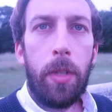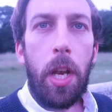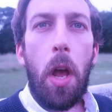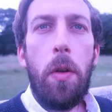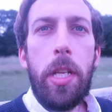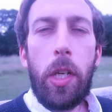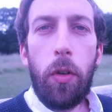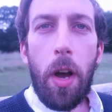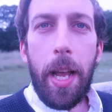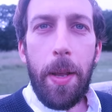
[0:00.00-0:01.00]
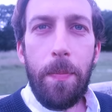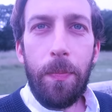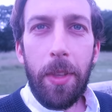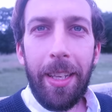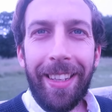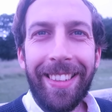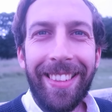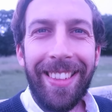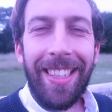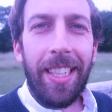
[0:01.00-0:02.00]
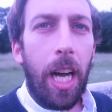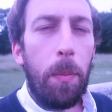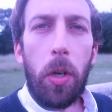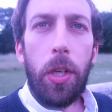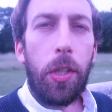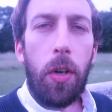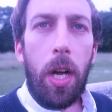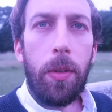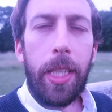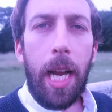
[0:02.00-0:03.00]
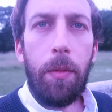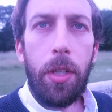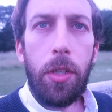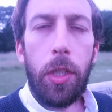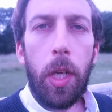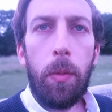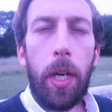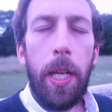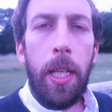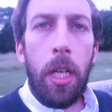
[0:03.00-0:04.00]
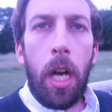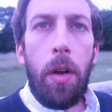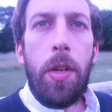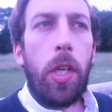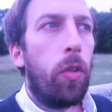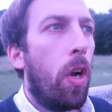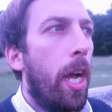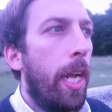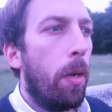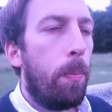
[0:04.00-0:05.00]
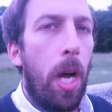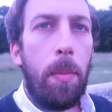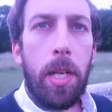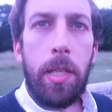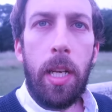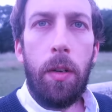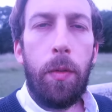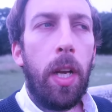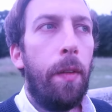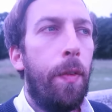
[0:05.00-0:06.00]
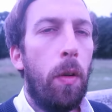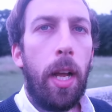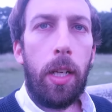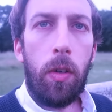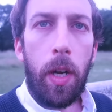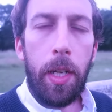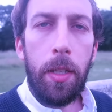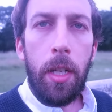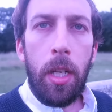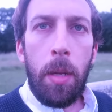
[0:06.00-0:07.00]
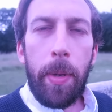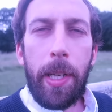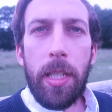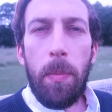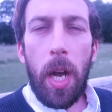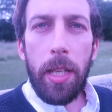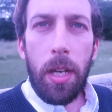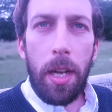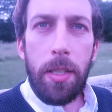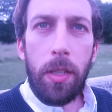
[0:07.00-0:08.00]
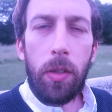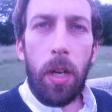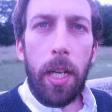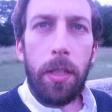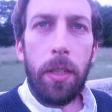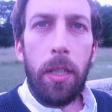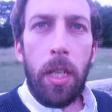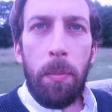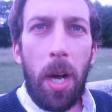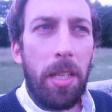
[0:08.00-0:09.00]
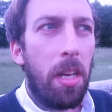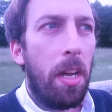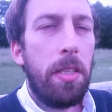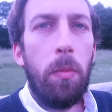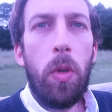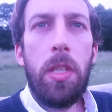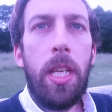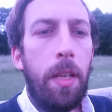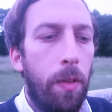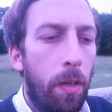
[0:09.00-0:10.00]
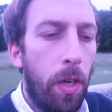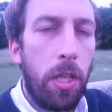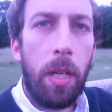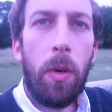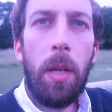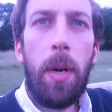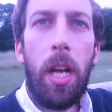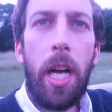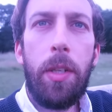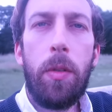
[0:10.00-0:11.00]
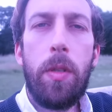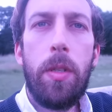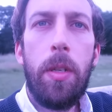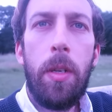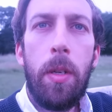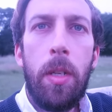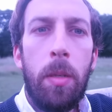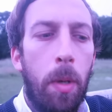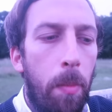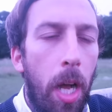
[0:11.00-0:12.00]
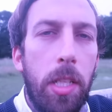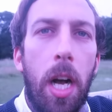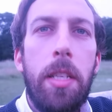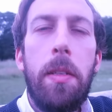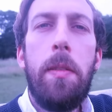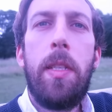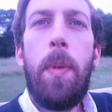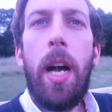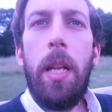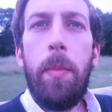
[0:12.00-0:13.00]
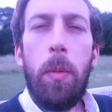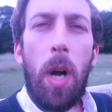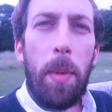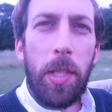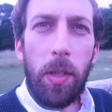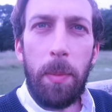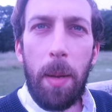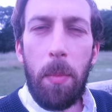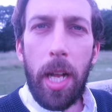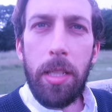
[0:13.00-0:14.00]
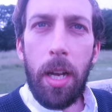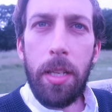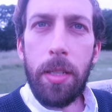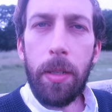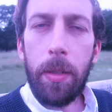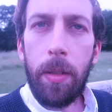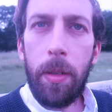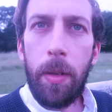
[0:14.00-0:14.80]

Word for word: And I only cry I'm not going to cry on camera, YouTube, don't worry. I only cry by myself when I feel like crying because Mike Tyson cried. Mike Tyson wasn't even originally one of my idols, but Mike Tyson inspired me. Why am I talking about Mike Tyson?